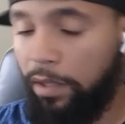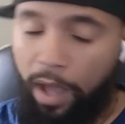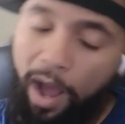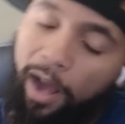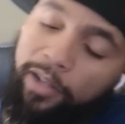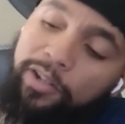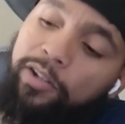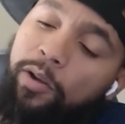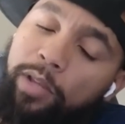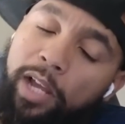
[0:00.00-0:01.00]
Ah, you don't
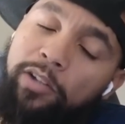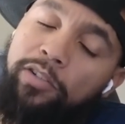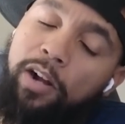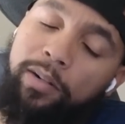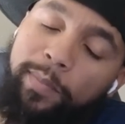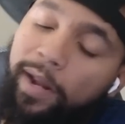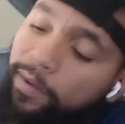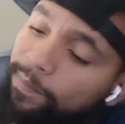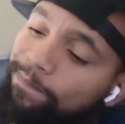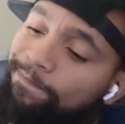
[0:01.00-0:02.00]
know what the hell you're talking about.
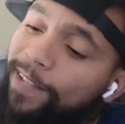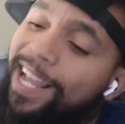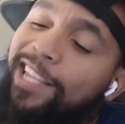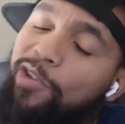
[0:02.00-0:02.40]
You